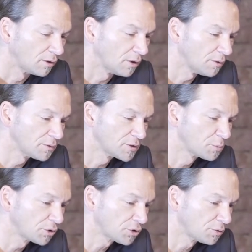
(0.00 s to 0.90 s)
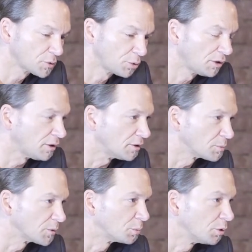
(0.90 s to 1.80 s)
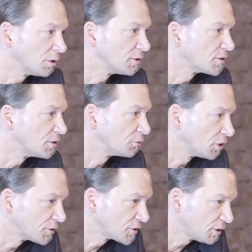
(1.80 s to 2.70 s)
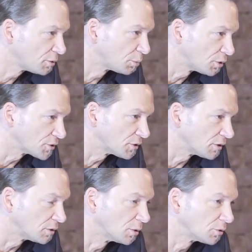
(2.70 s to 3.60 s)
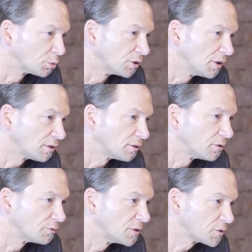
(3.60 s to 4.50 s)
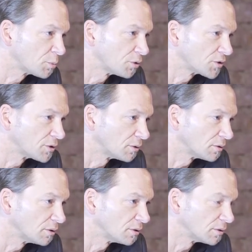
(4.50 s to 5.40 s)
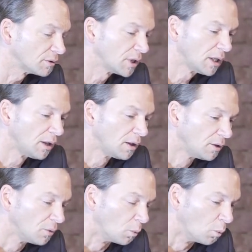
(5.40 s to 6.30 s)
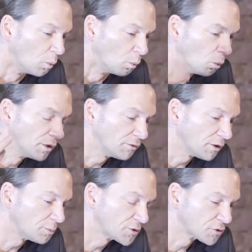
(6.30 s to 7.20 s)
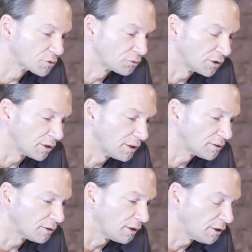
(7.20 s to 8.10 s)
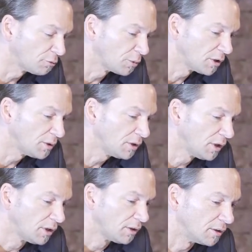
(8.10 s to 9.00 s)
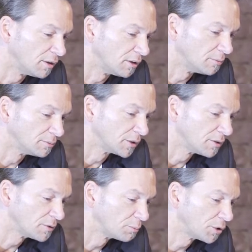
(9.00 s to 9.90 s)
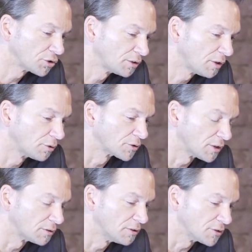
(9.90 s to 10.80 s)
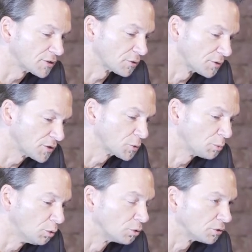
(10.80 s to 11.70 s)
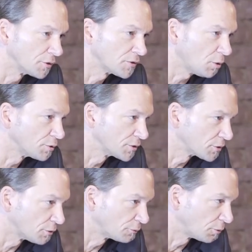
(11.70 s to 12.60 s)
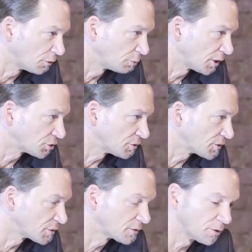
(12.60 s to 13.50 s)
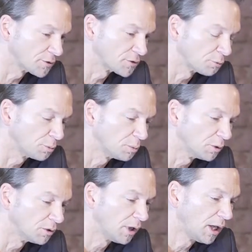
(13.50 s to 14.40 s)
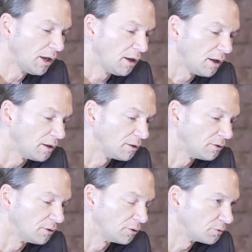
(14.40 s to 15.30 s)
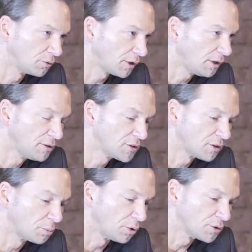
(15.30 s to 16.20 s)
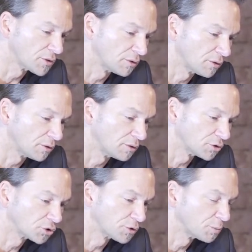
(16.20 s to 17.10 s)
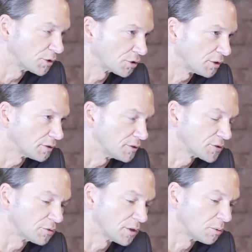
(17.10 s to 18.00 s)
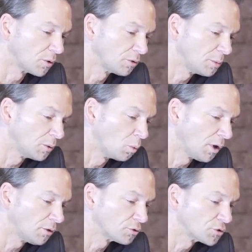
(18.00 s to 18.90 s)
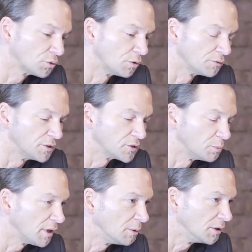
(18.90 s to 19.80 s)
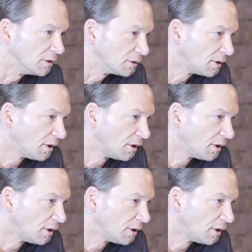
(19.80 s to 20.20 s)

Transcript: Now, this picture looks pretty nice, but the point is, if you have a single person and you want to predict if this person will develop schizophrenia later in life, maybe, the picture never looks like this. So this is pooled over thousands of patients, thousands of people. And not any single person shows a picture like this. So there will only be 1 or 2 of these maybe.